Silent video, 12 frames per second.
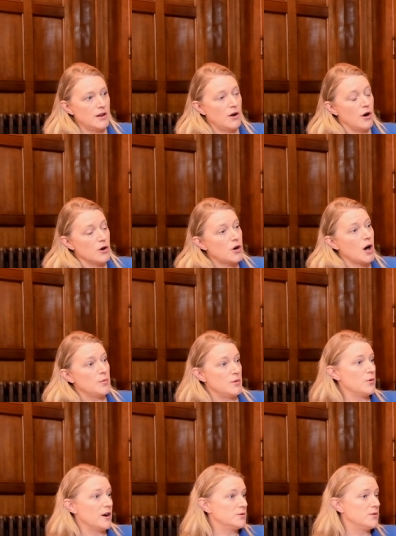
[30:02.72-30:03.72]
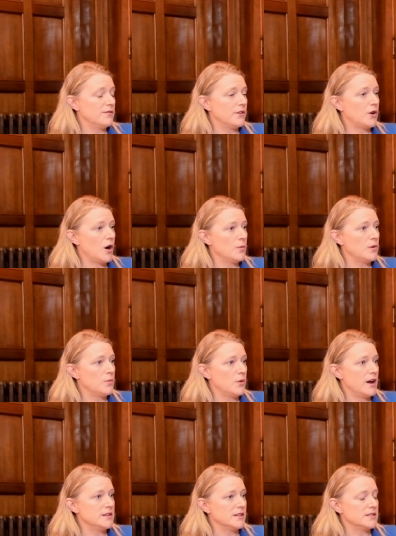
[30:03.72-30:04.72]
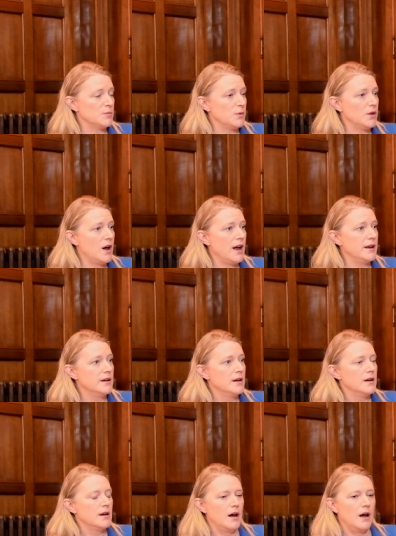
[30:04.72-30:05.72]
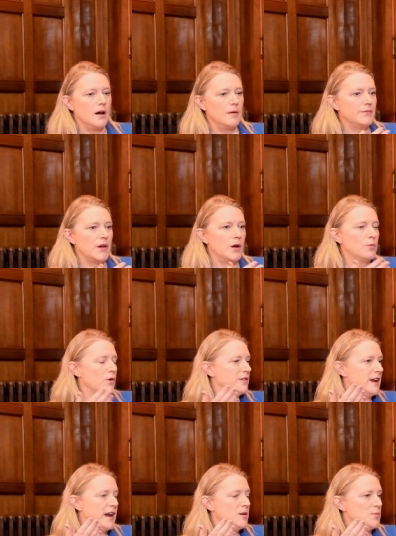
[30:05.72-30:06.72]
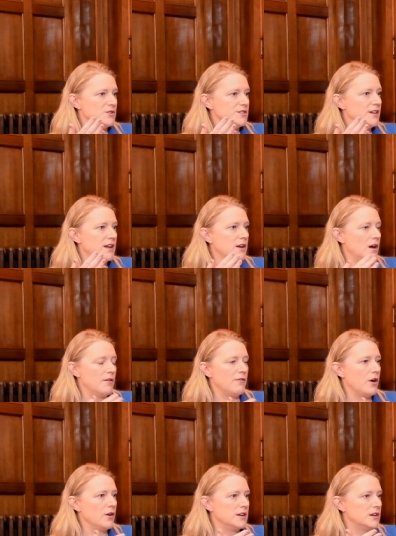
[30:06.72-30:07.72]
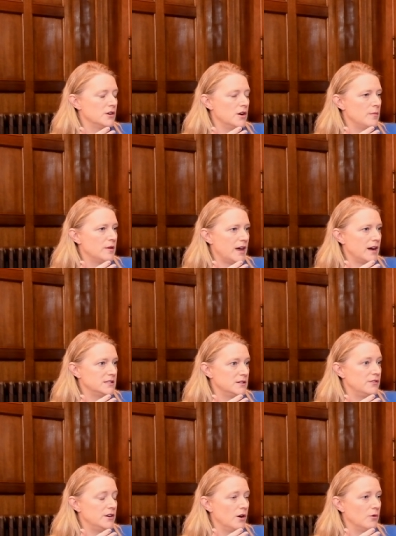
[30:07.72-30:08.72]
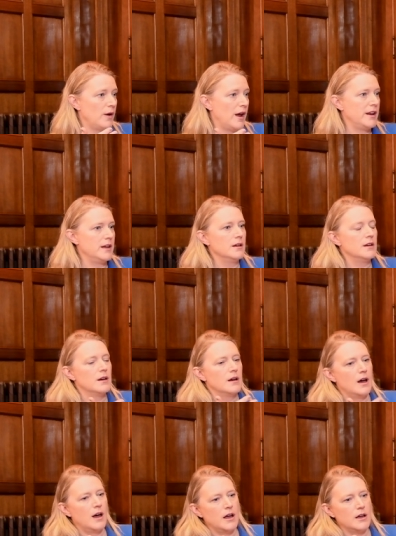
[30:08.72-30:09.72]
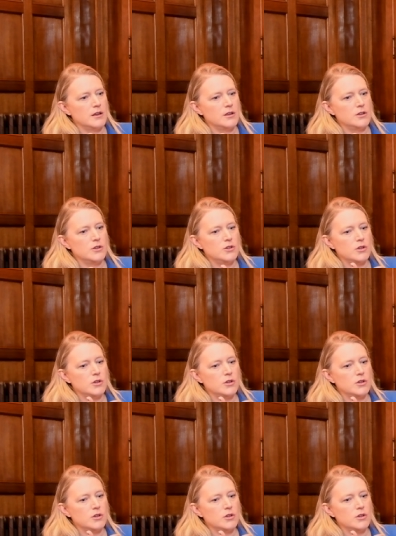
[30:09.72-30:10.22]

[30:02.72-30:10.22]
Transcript: that our carbon price, we have a carbon price that's applied um, on more than 80% of our economic activity already. Mm-hmm. Uh,